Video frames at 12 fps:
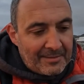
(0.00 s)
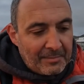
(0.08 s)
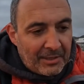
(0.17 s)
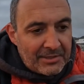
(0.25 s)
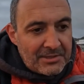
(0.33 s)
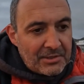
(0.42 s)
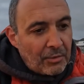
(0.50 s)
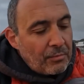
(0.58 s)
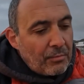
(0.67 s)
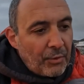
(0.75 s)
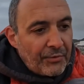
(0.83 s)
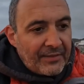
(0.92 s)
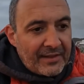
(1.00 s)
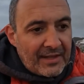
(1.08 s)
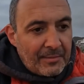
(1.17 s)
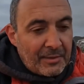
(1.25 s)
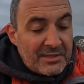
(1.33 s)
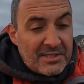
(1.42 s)
months, no, more than 18
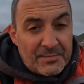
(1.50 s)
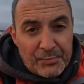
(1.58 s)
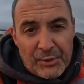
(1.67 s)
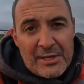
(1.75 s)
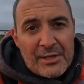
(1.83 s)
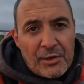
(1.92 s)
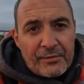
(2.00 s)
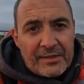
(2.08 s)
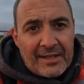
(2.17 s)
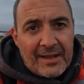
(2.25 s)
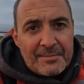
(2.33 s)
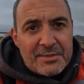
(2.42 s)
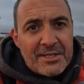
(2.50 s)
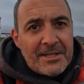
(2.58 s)
months, since pre-COVID times,